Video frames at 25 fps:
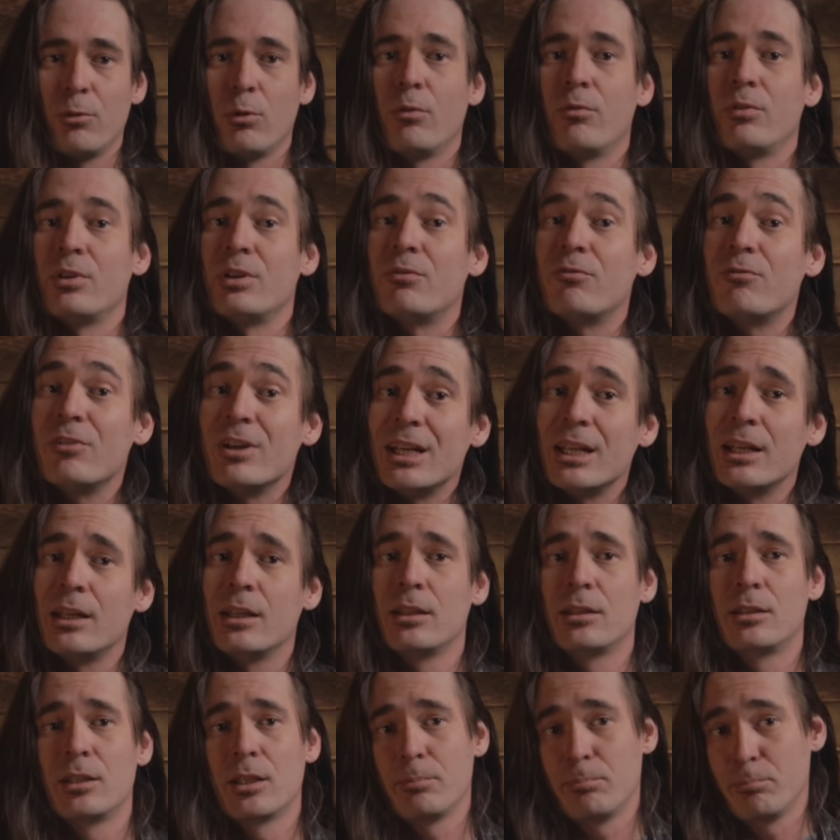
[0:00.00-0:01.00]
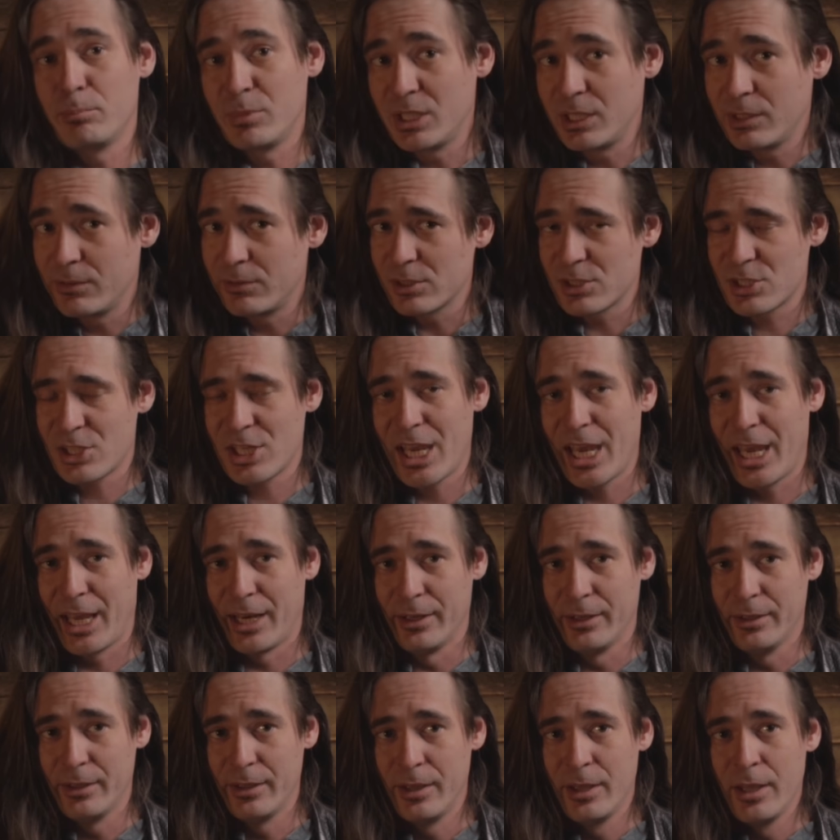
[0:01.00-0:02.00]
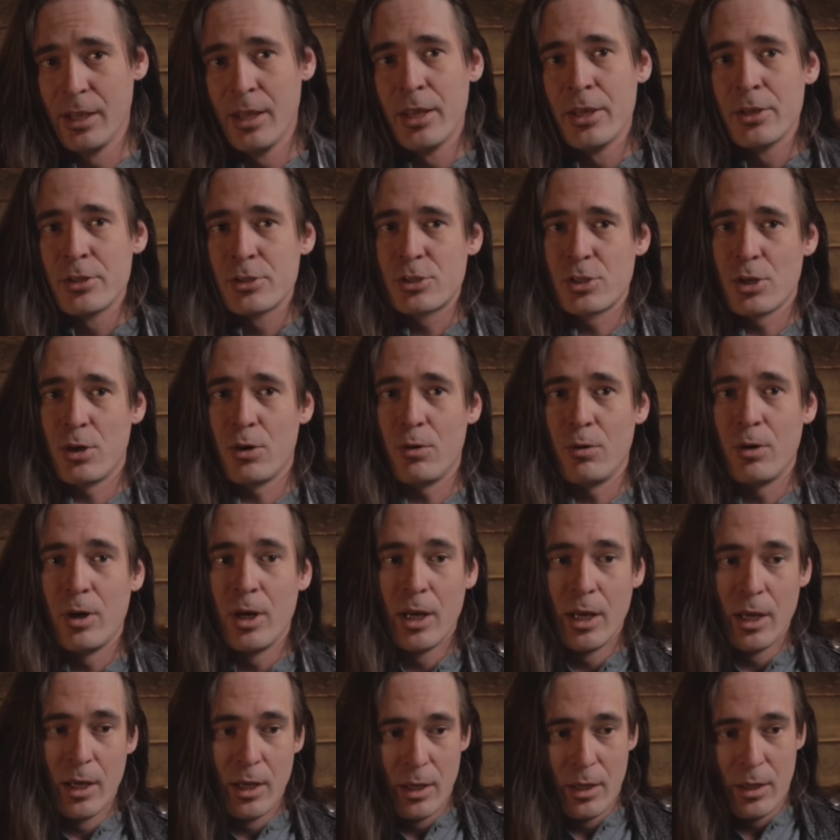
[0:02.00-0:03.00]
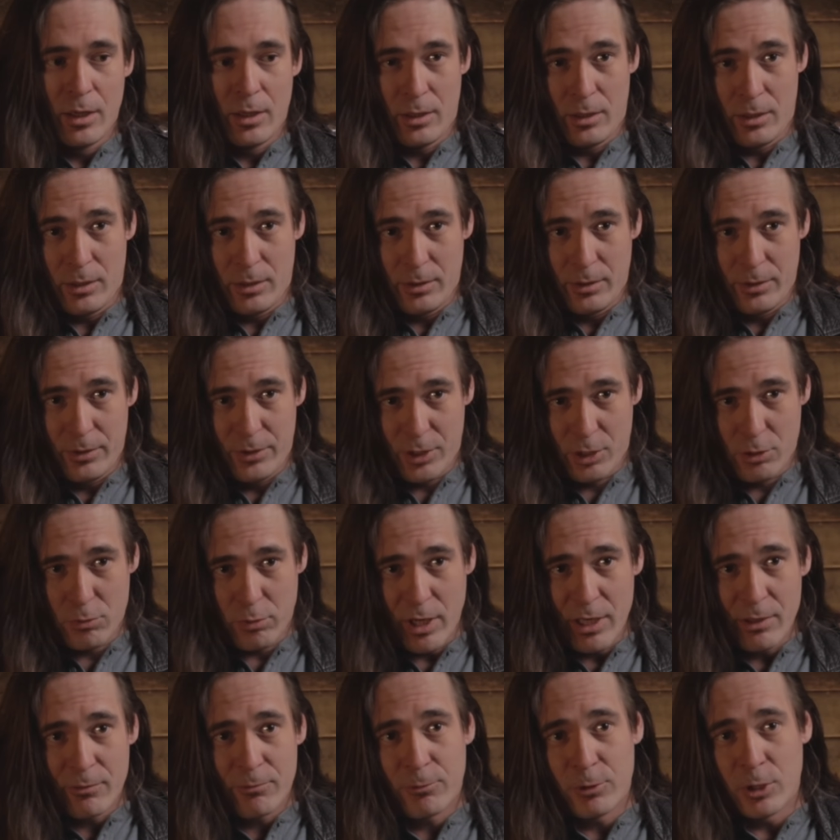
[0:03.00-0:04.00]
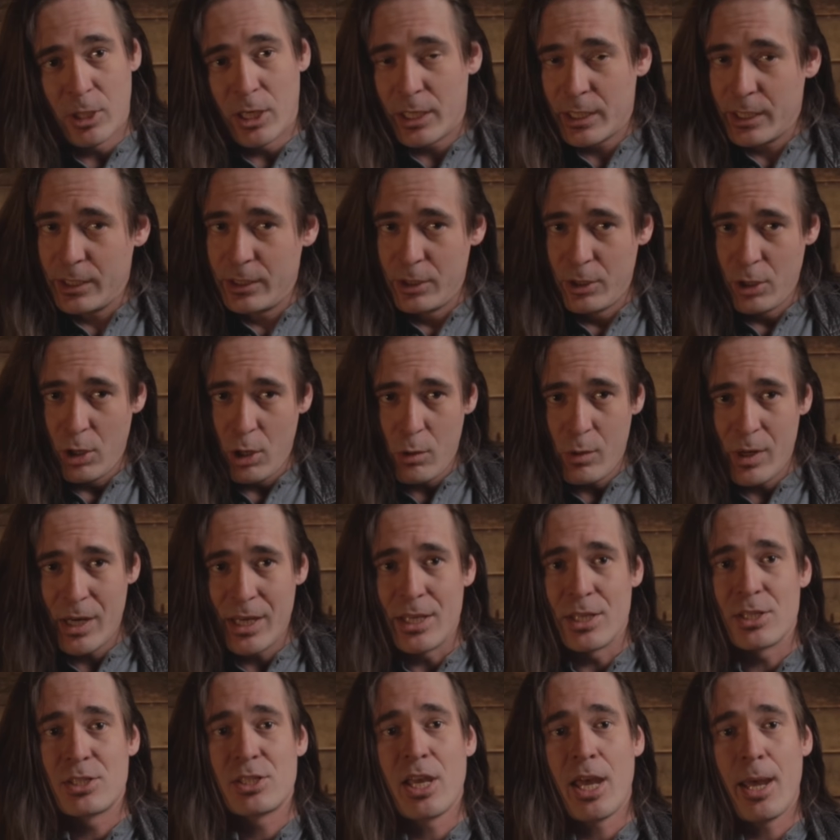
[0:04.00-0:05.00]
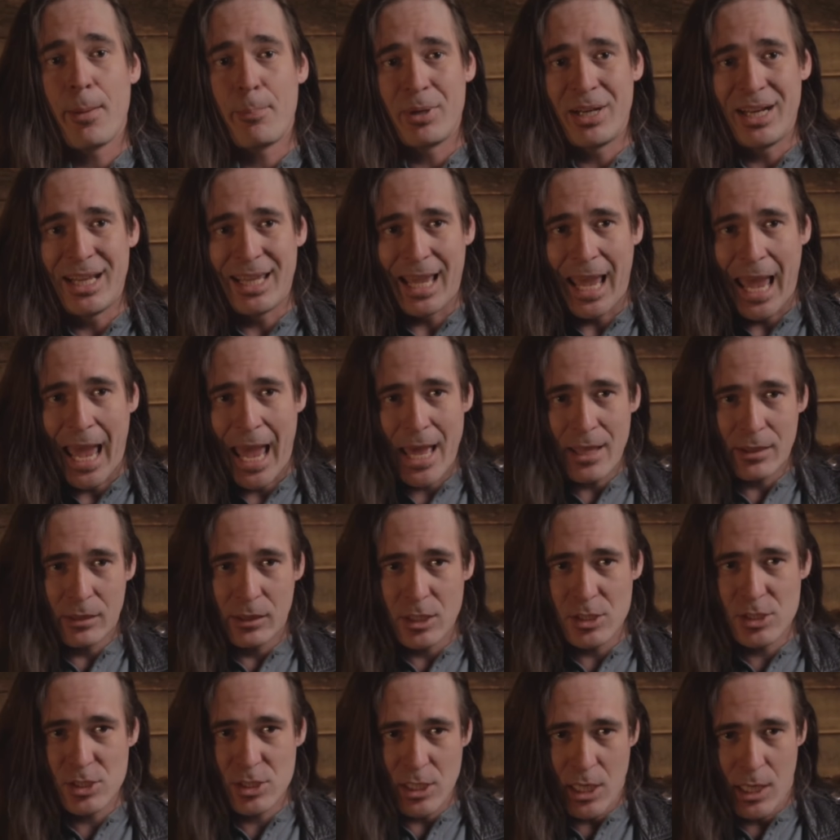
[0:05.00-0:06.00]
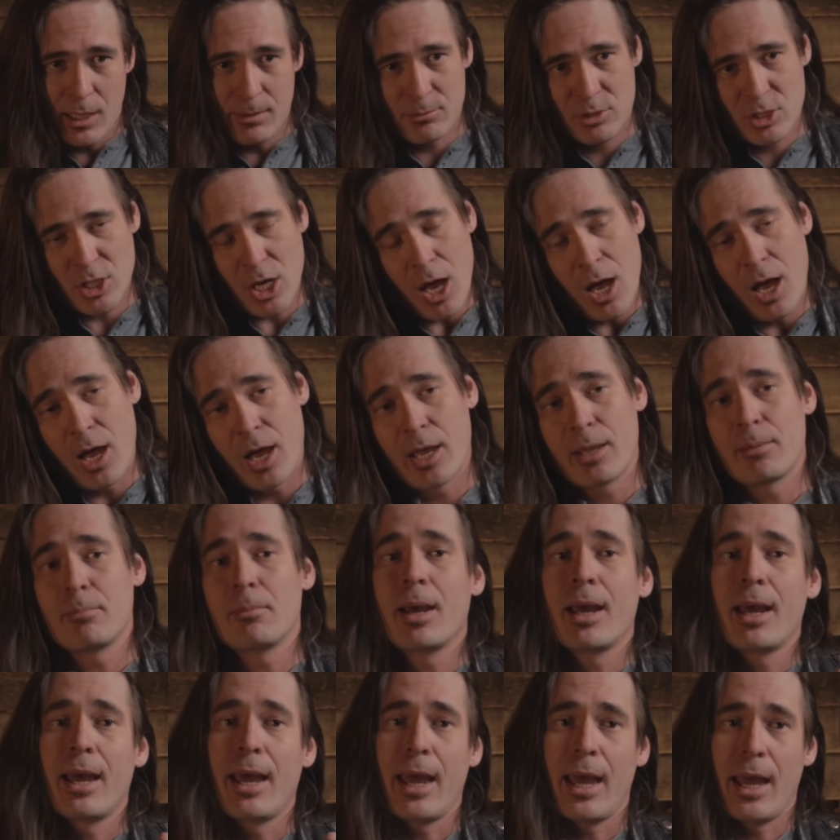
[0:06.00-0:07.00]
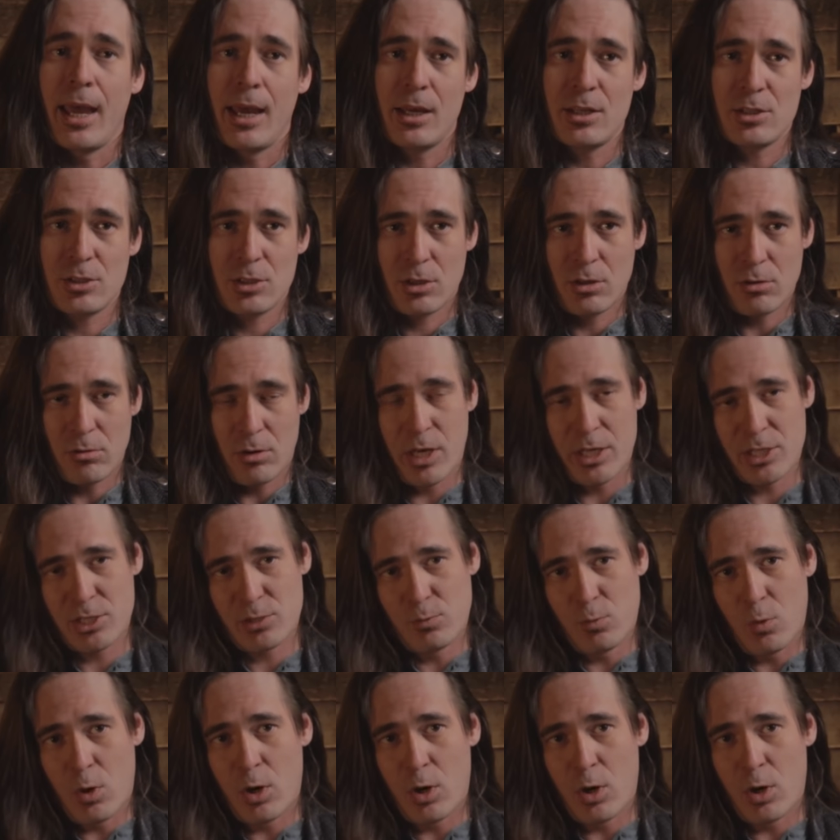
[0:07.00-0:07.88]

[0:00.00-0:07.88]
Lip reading: of infinity that medievals had. So the great flood and Noah is happening at the same time as Christ